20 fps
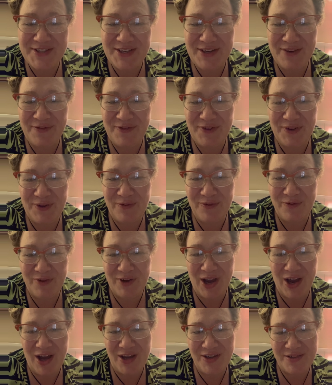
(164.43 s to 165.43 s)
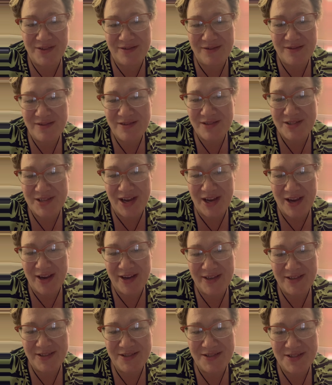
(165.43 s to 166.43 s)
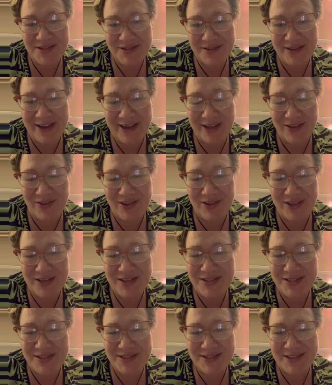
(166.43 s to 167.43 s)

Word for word: if you've gotten signs like this,